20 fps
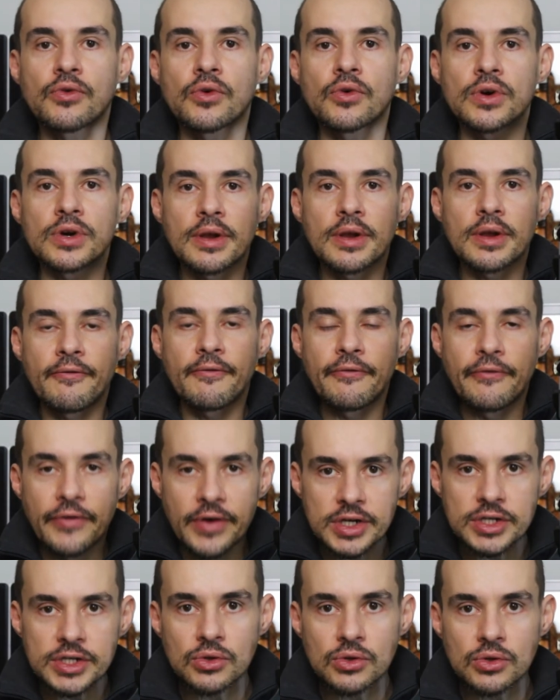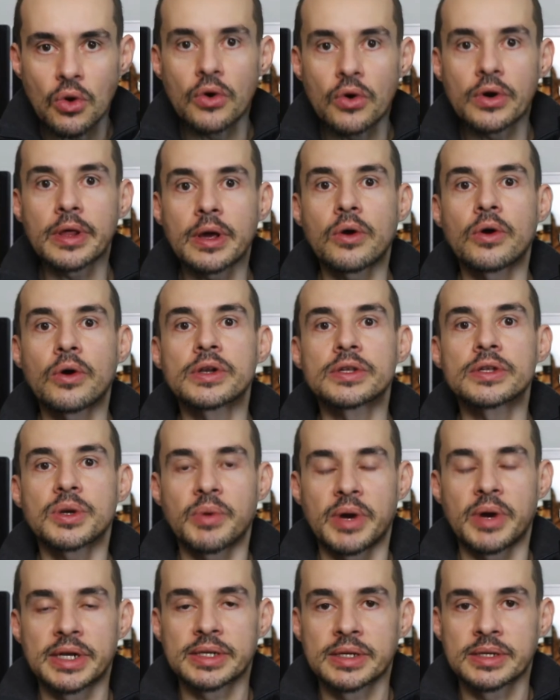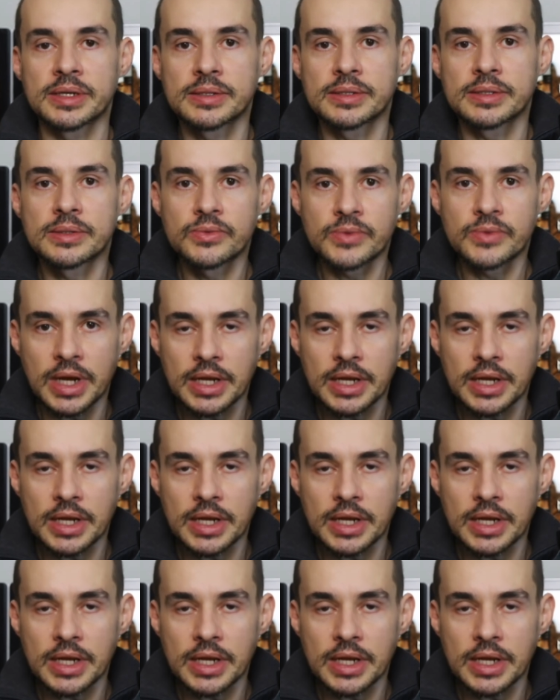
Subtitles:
first order consequences, right?